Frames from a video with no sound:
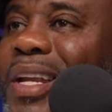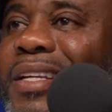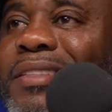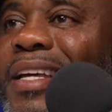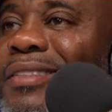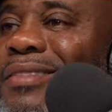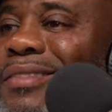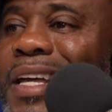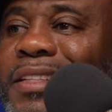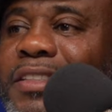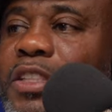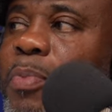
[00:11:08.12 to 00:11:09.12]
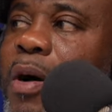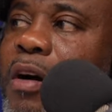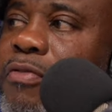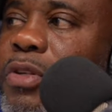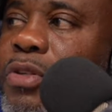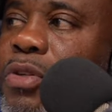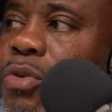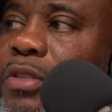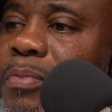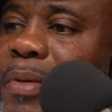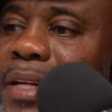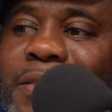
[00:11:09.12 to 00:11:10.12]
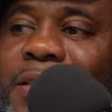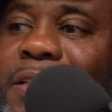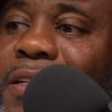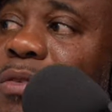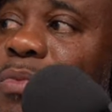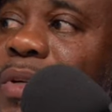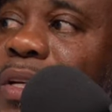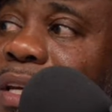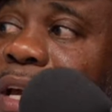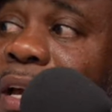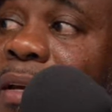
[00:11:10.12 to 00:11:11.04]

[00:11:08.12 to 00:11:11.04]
So that's that's that's just par for the course, man. That shit come with the